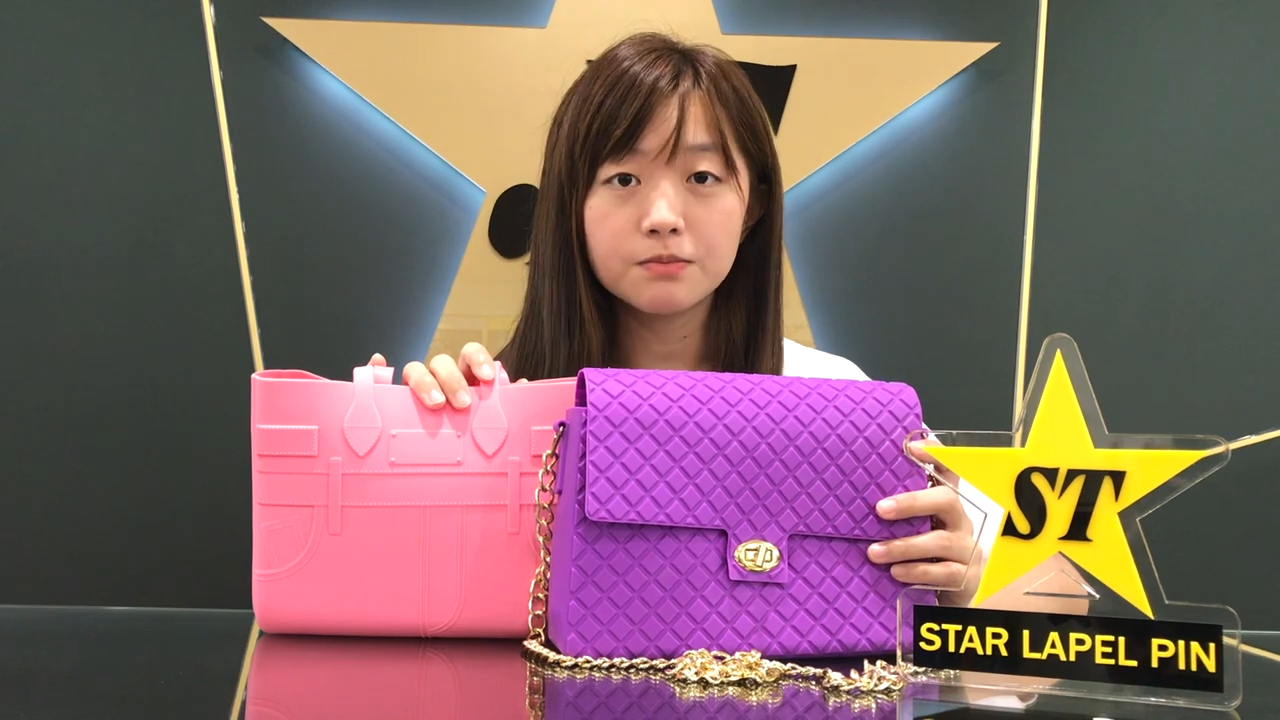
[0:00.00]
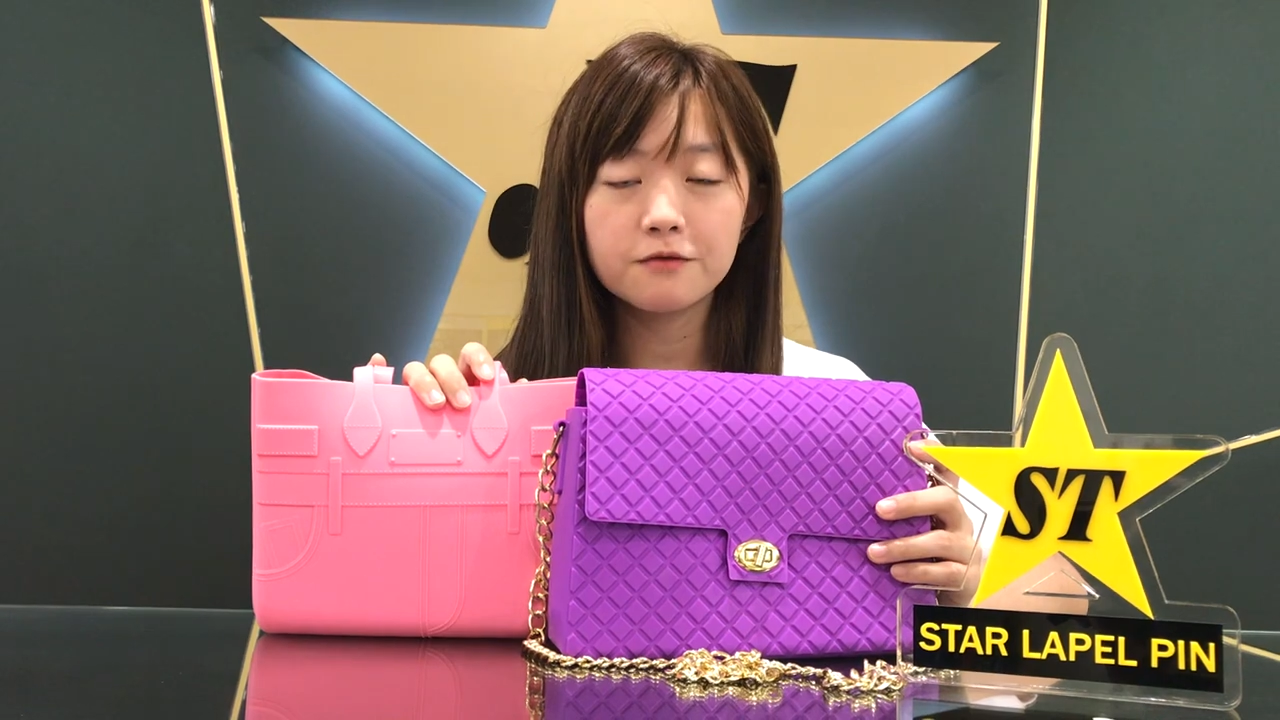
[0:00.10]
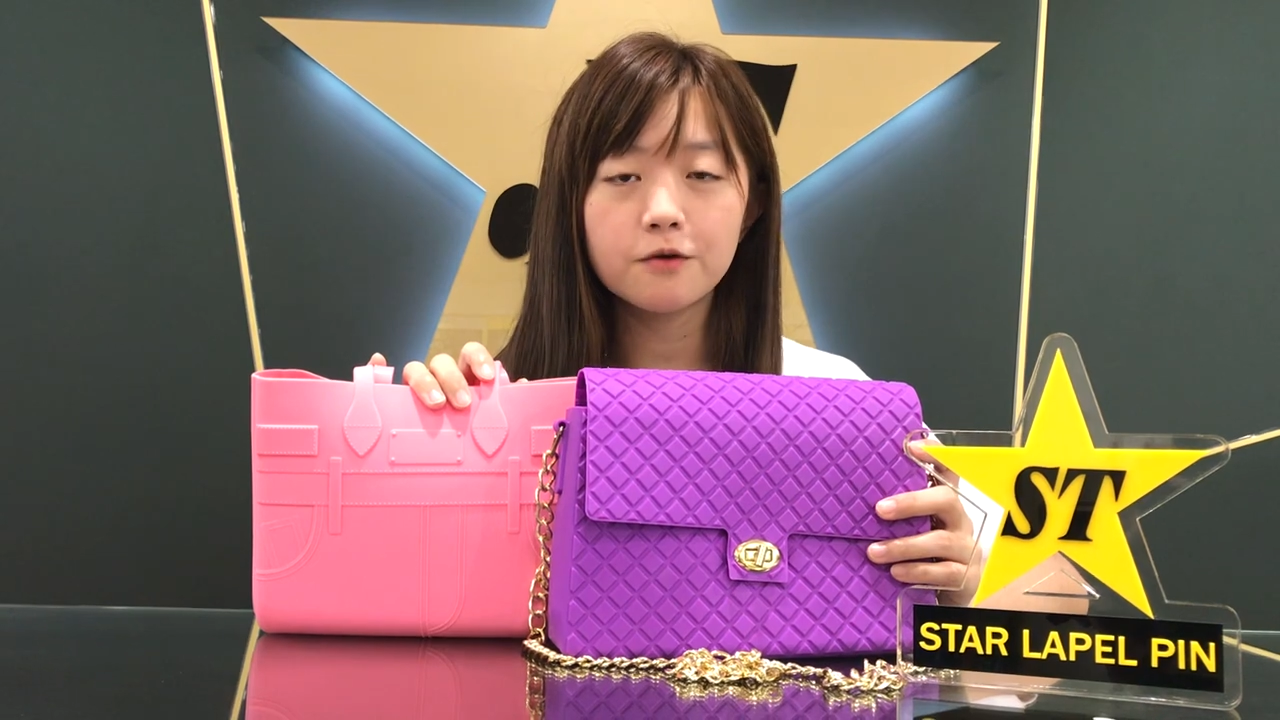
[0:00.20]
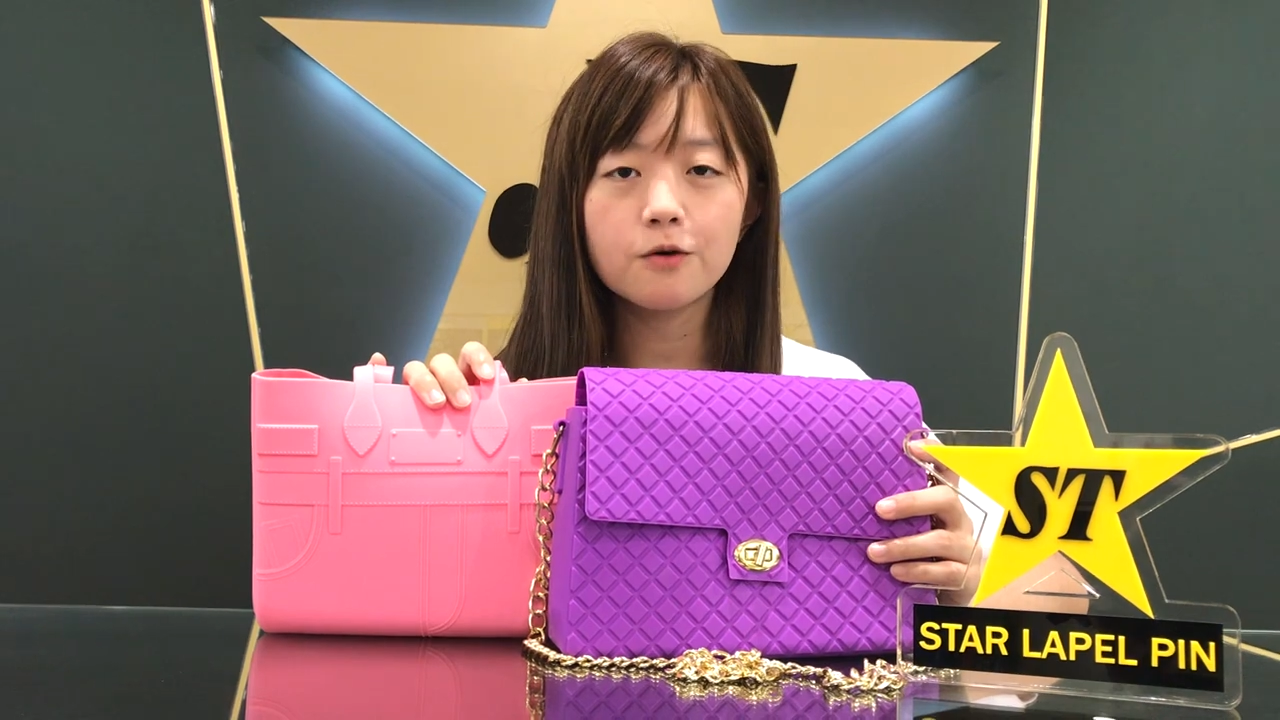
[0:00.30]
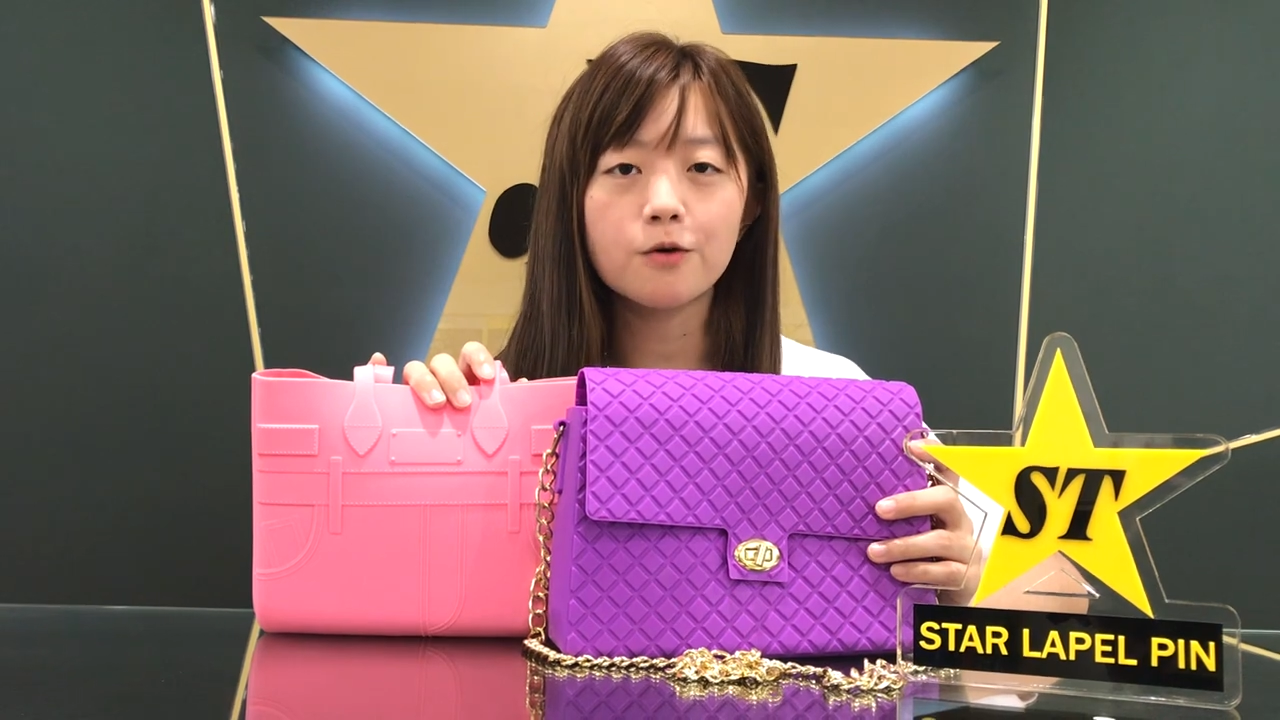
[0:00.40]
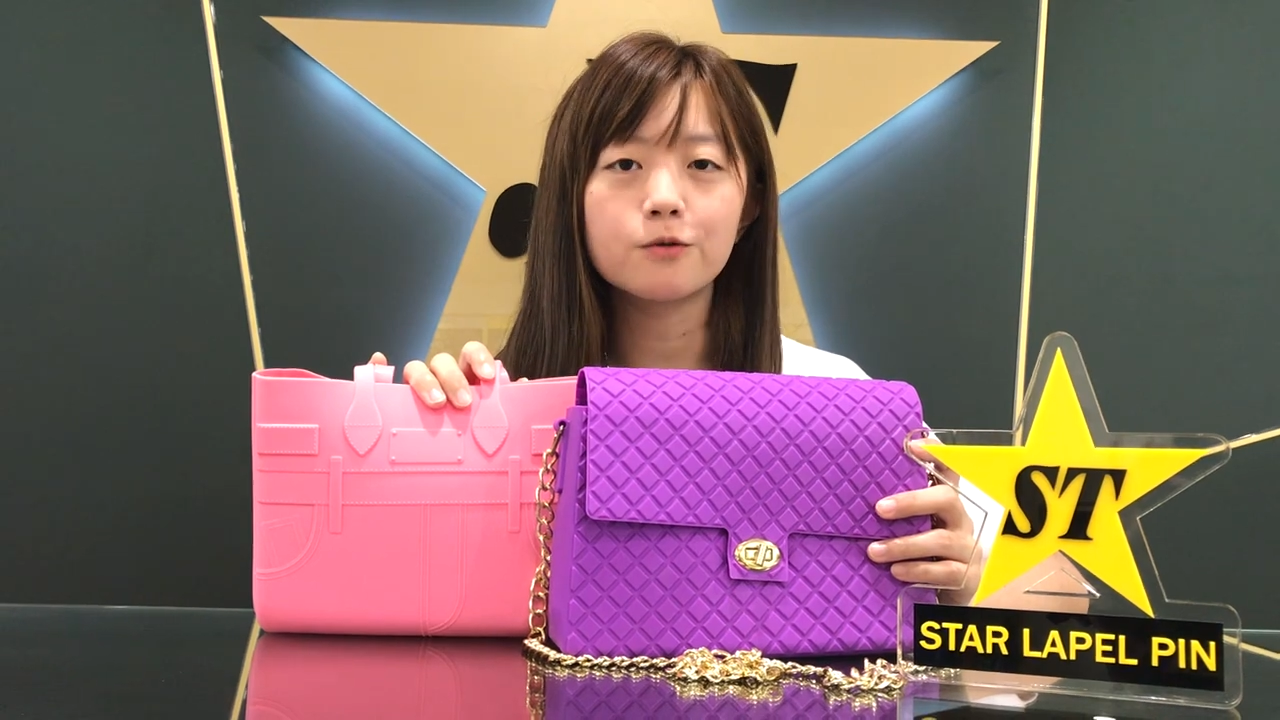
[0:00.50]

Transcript: before